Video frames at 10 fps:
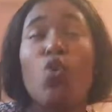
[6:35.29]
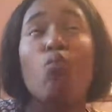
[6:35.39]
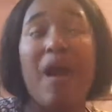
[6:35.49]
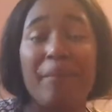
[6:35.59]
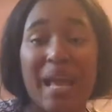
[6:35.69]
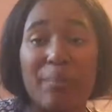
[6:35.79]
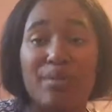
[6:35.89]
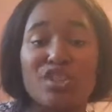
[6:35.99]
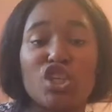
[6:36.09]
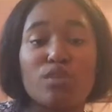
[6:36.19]
white
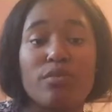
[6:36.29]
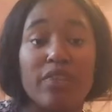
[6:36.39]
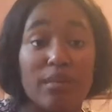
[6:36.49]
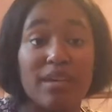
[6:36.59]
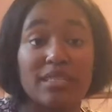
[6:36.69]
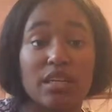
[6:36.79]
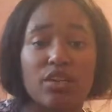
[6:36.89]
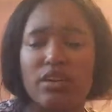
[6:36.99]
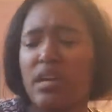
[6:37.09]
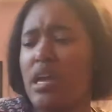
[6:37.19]
paper, excuse me, like my
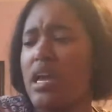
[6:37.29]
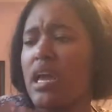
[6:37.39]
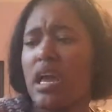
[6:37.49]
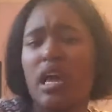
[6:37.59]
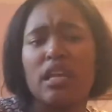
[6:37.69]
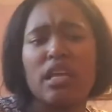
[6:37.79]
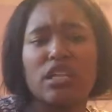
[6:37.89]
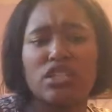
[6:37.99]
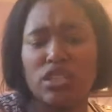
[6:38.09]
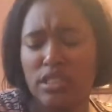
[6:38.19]
stuttering. And
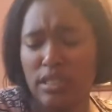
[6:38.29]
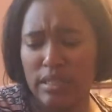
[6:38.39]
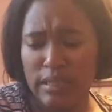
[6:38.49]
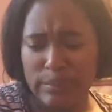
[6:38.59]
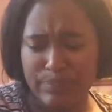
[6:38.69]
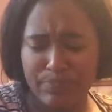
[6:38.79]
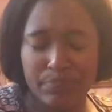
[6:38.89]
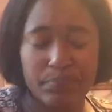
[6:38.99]
then she, um,